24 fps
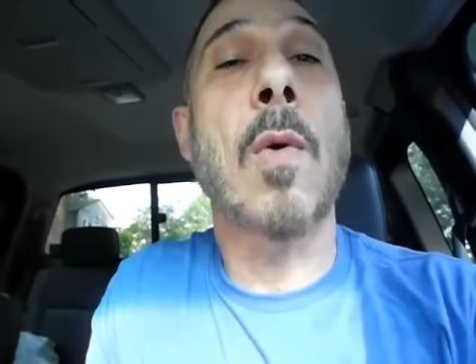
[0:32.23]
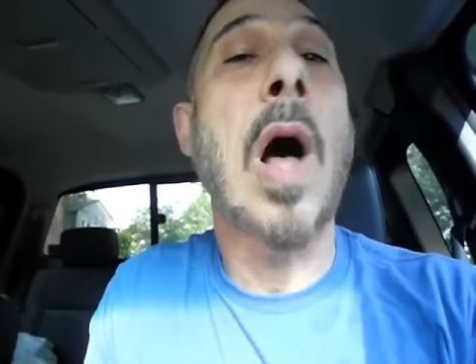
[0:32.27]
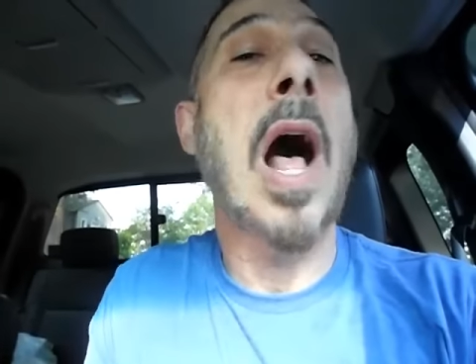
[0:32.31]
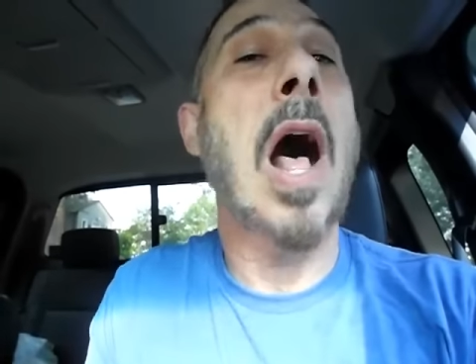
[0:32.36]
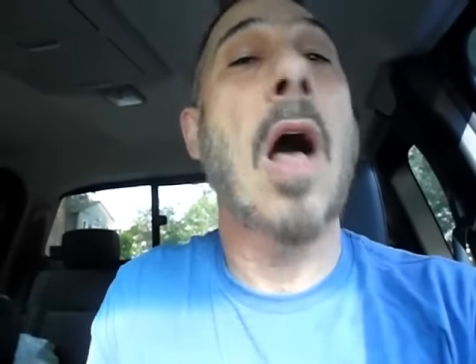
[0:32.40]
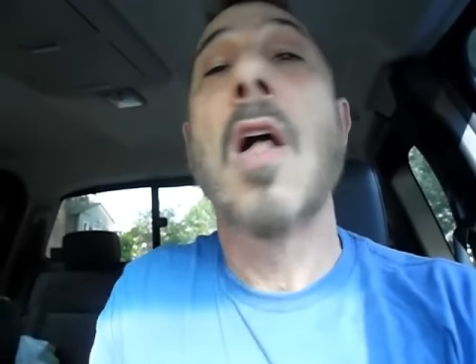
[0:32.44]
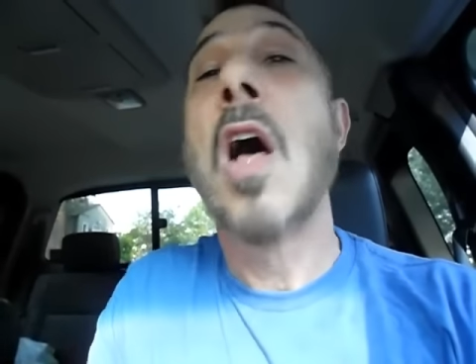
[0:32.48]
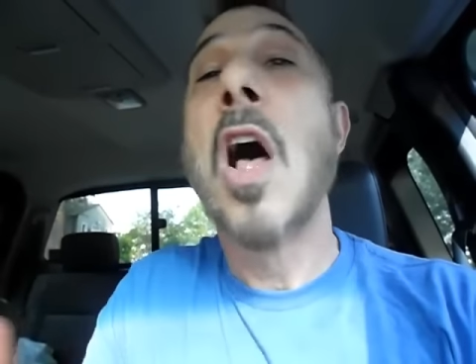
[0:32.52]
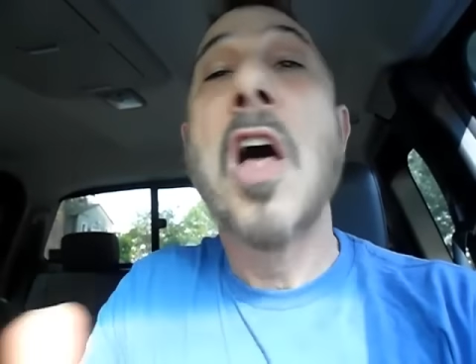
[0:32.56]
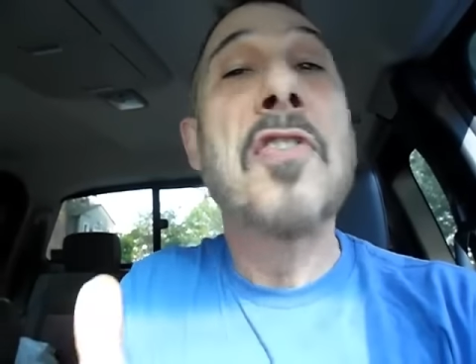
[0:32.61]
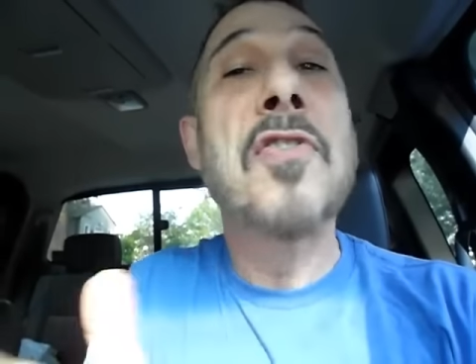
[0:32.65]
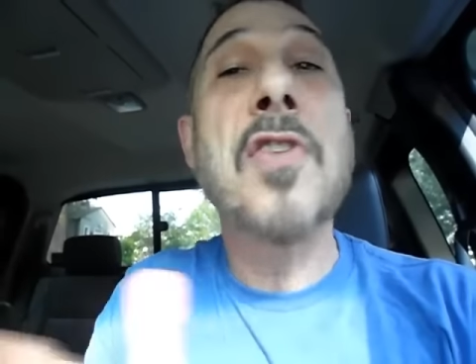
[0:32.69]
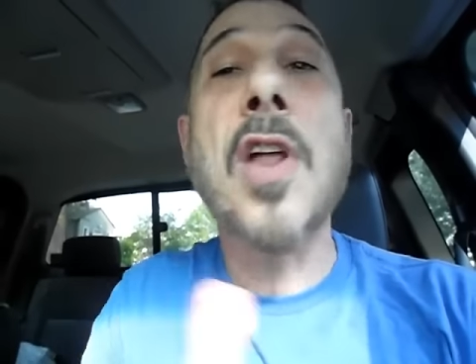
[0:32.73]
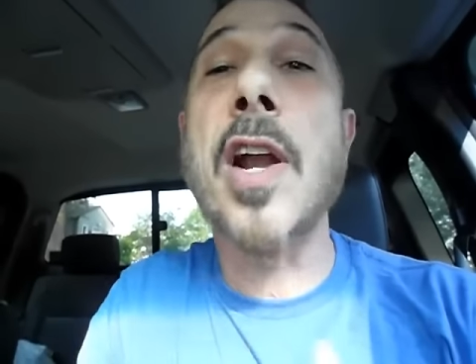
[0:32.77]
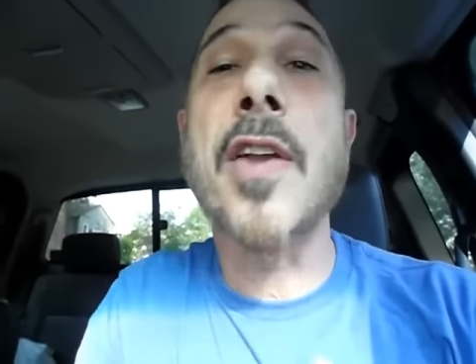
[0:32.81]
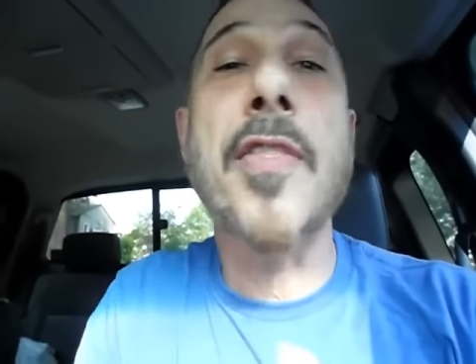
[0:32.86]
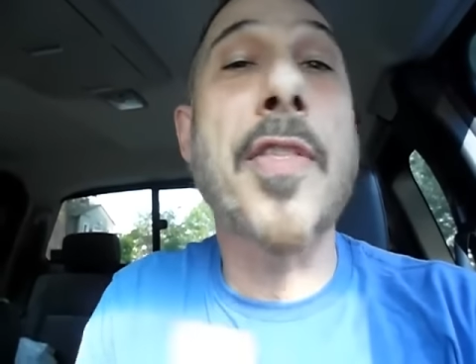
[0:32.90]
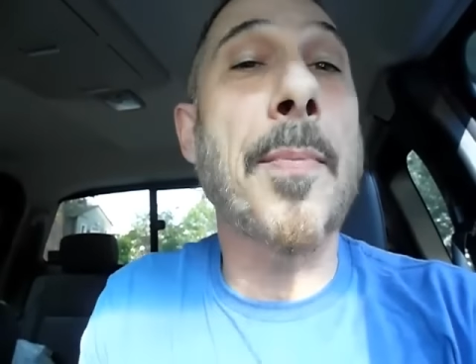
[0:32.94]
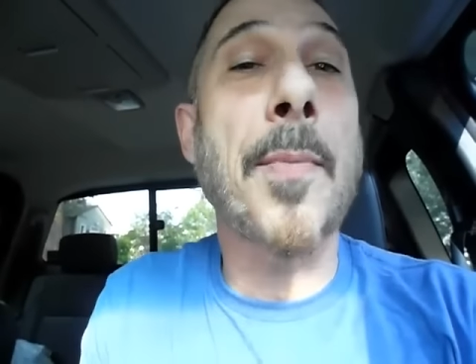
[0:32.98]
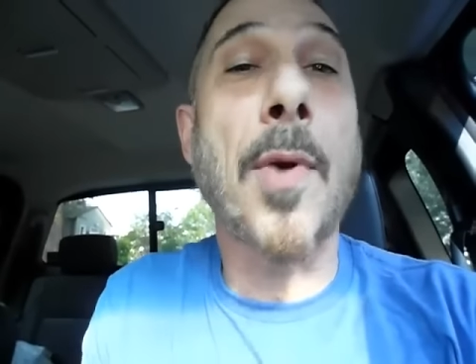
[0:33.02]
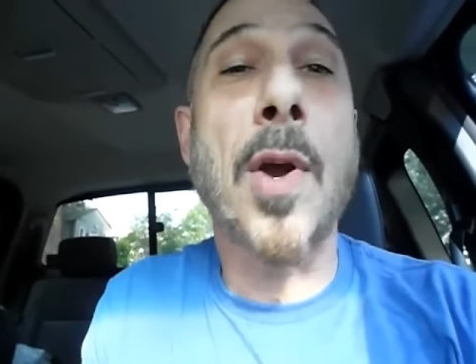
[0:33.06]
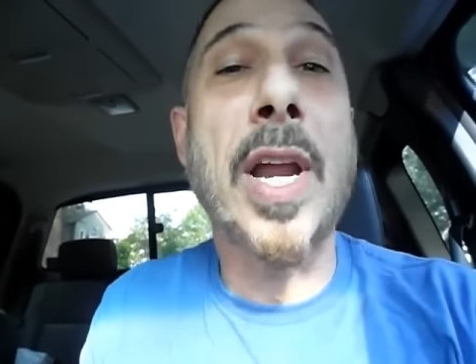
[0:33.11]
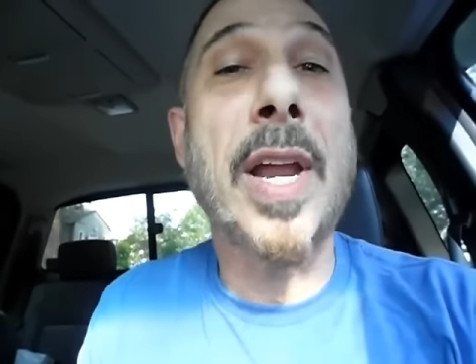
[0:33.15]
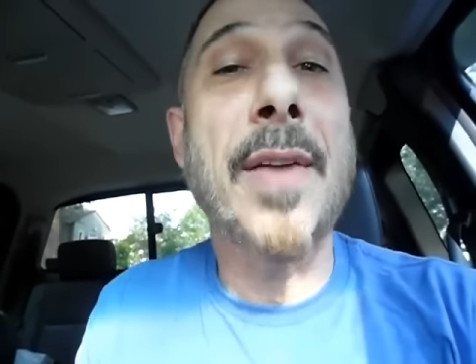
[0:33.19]
while, none of
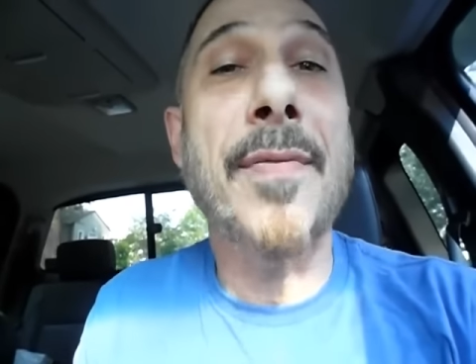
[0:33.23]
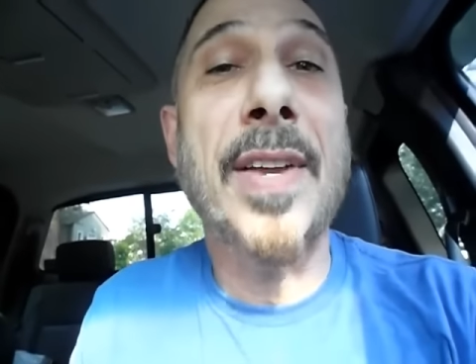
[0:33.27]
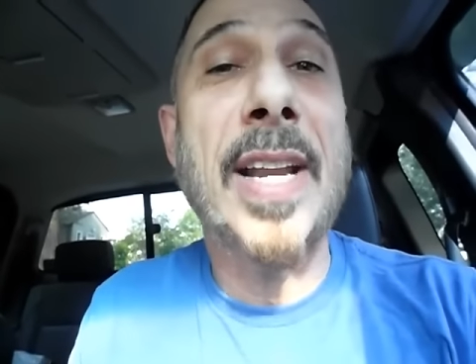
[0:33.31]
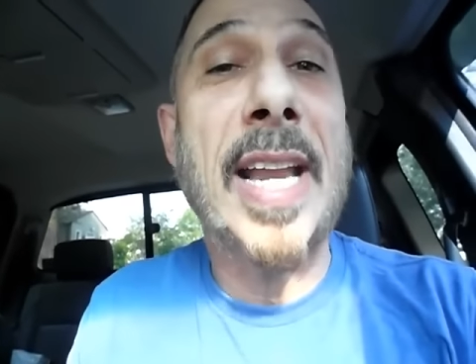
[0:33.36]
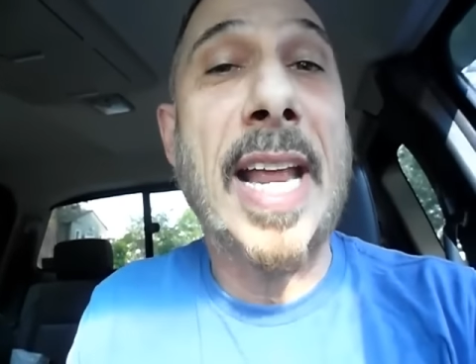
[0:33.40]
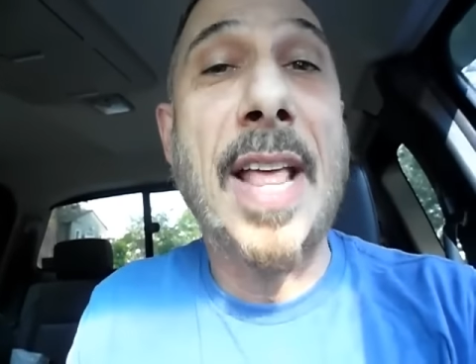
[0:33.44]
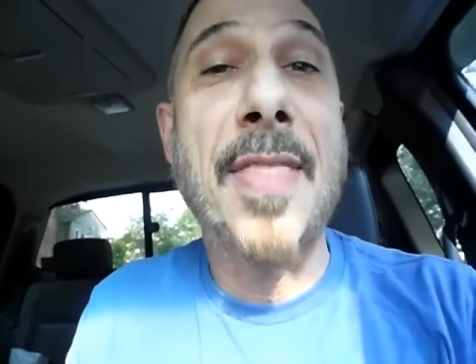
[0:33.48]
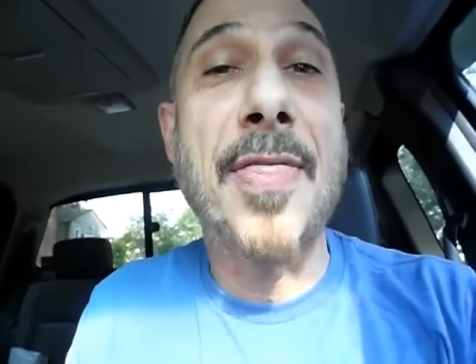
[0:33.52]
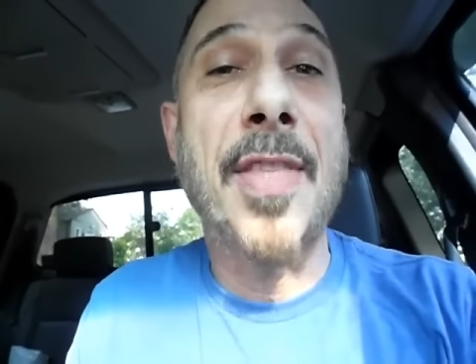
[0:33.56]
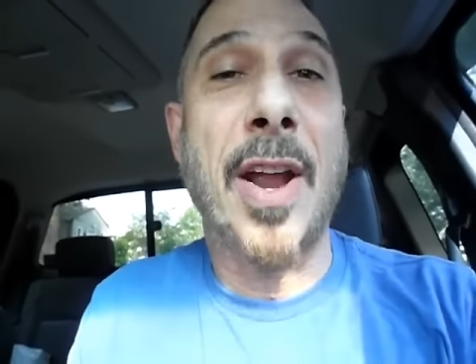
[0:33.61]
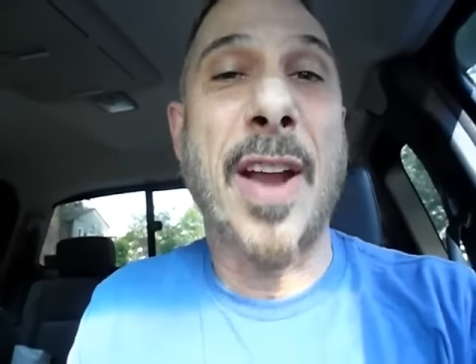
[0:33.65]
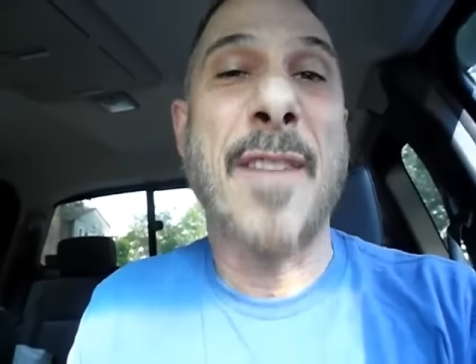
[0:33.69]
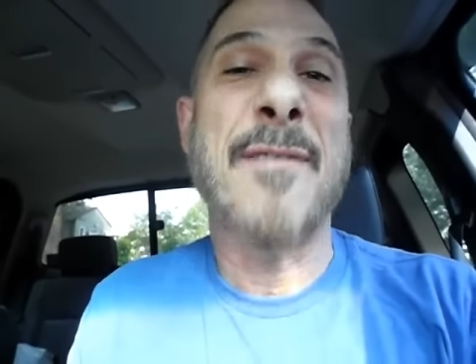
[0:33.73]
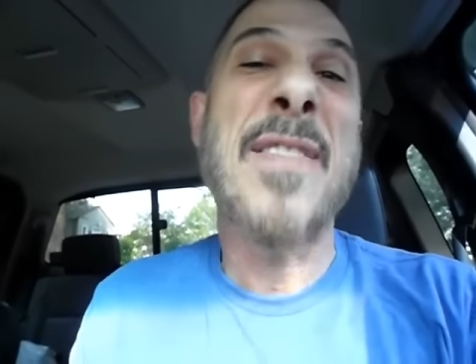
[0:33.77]
them are even in there.